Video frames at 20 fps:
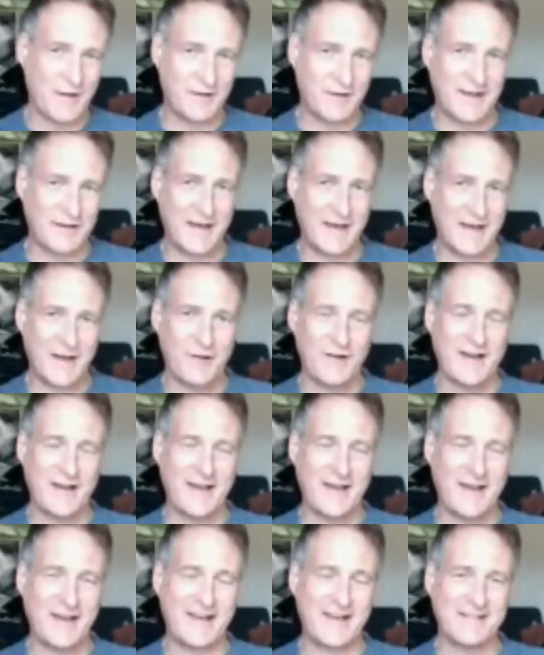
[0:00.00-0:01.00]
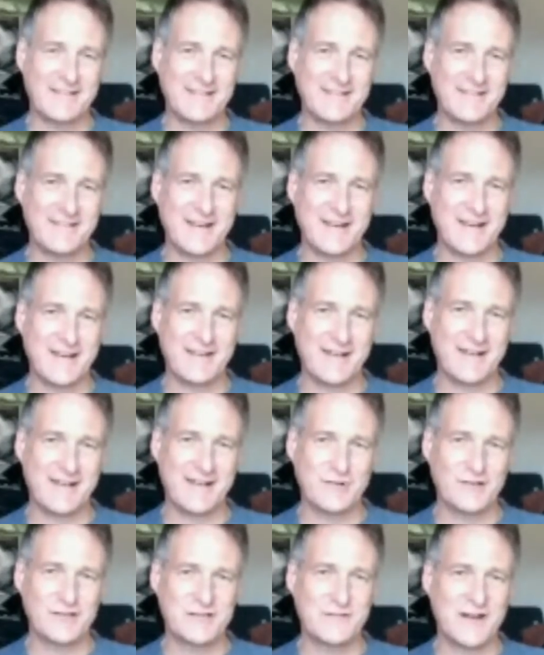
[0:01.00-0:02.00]
you going now,
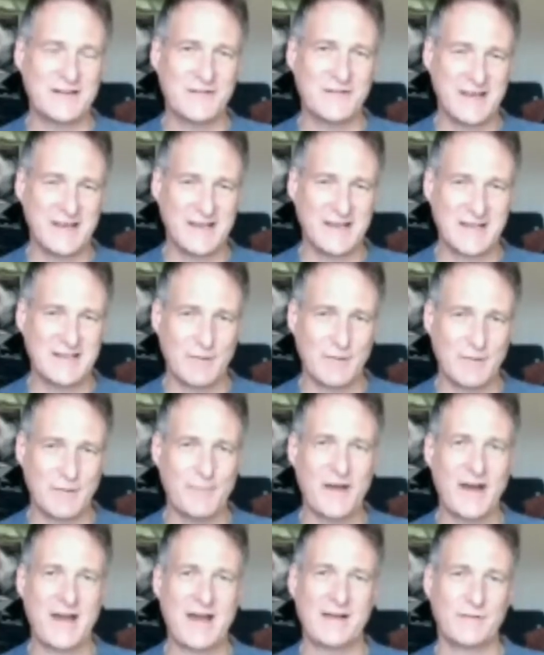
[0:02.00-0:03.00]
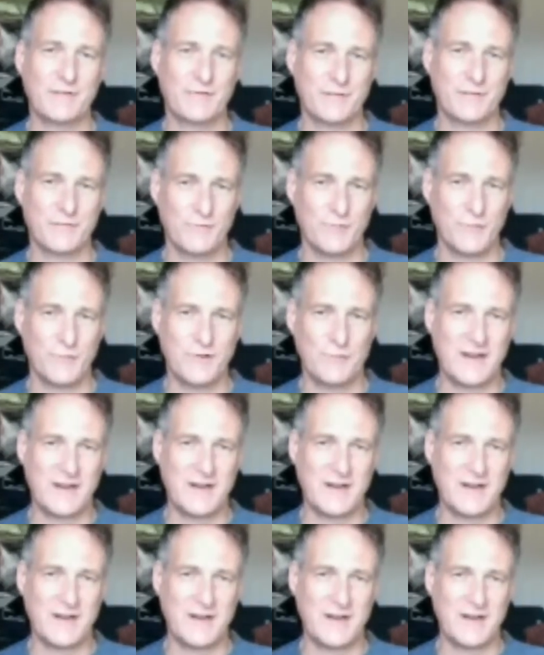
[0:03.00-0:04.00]
and lots of ideas coming back
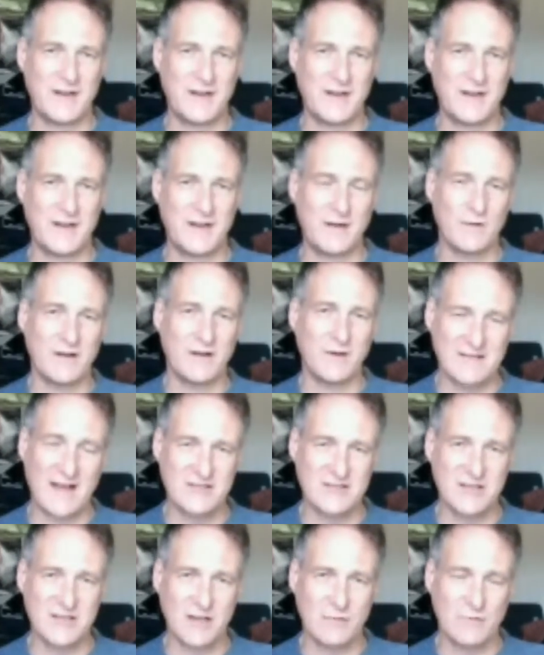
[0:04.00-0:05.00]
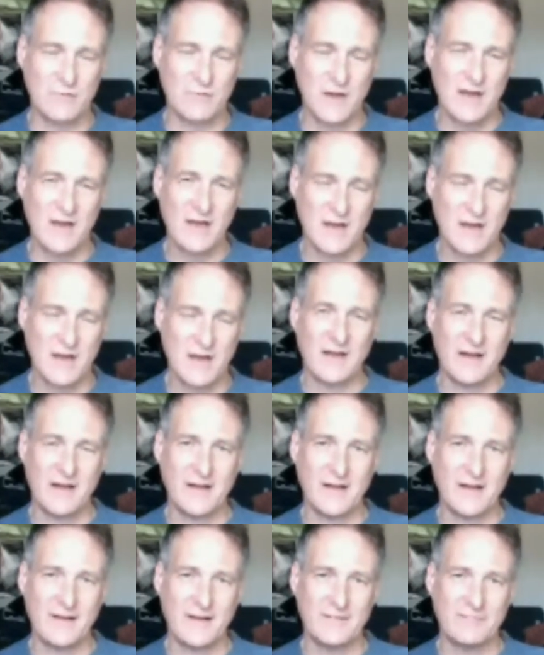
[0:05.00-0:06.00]
through the network. So
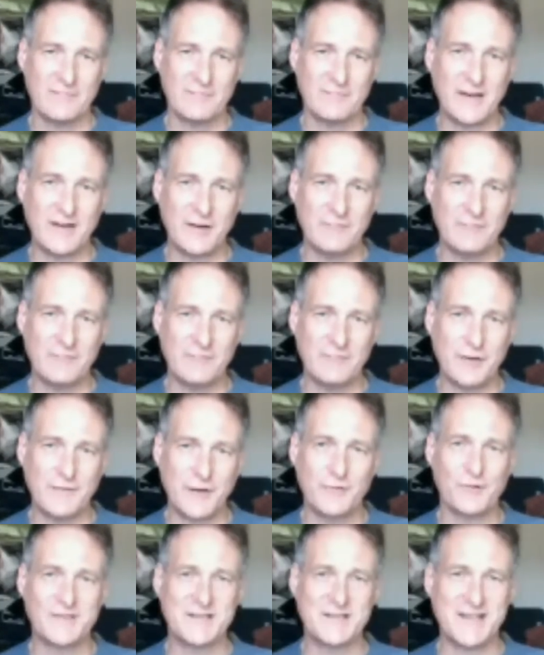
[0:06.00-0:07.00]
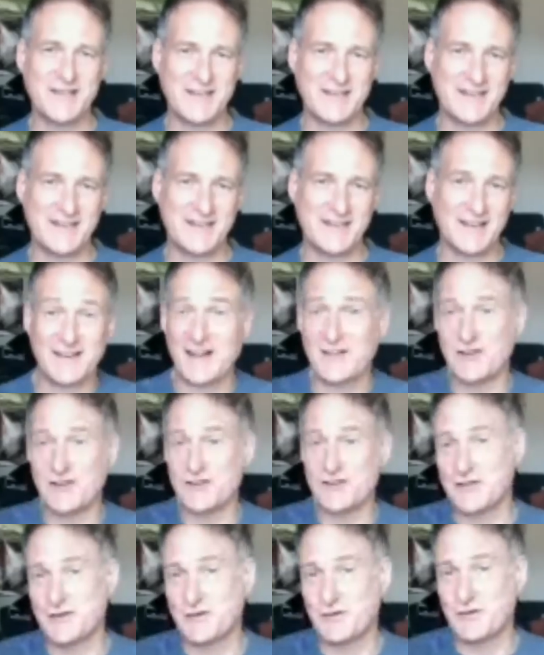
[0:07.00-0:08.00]
really looking forward to
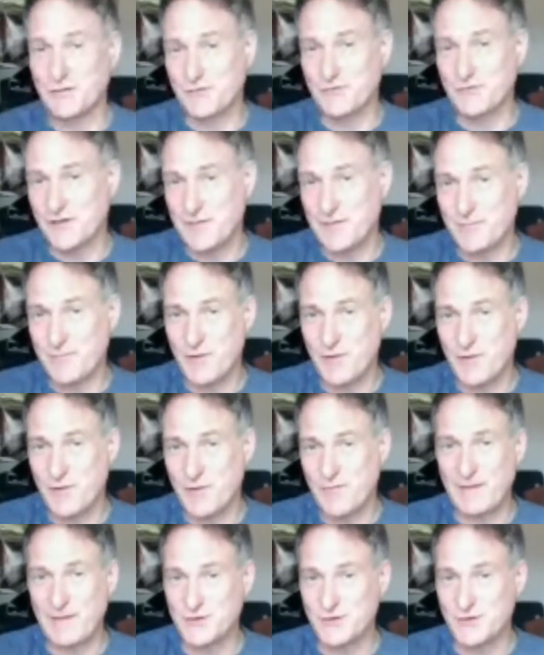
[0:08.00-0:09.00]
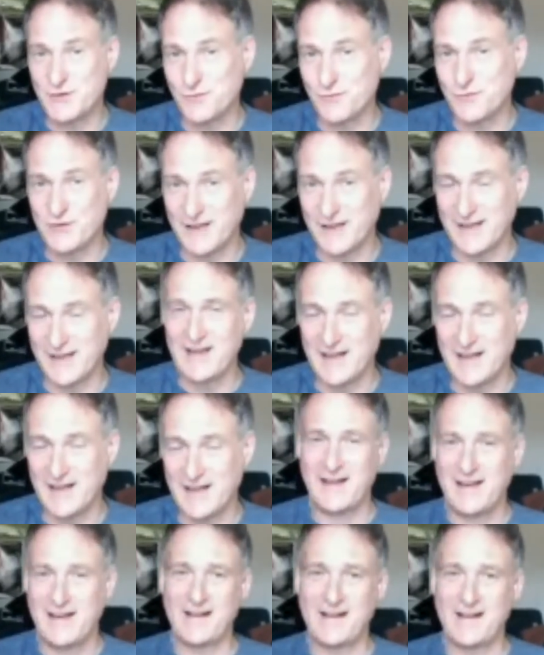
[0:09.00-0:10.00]
seeing another 2-3 pop up
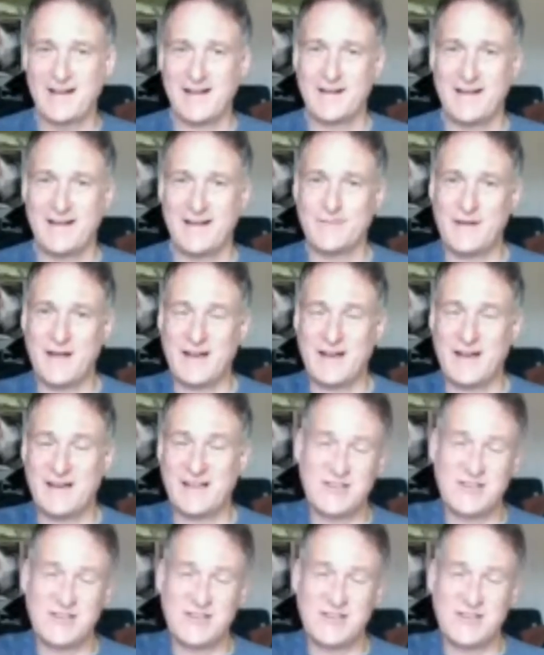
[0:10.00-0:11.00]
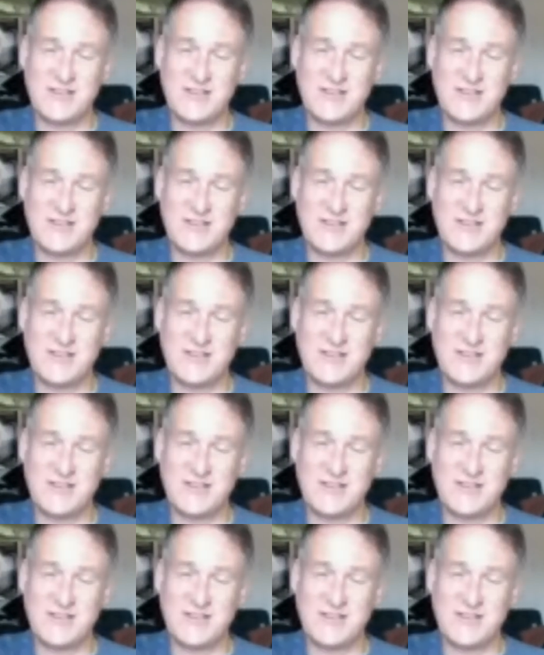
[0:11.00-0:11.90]
shortly, and it's just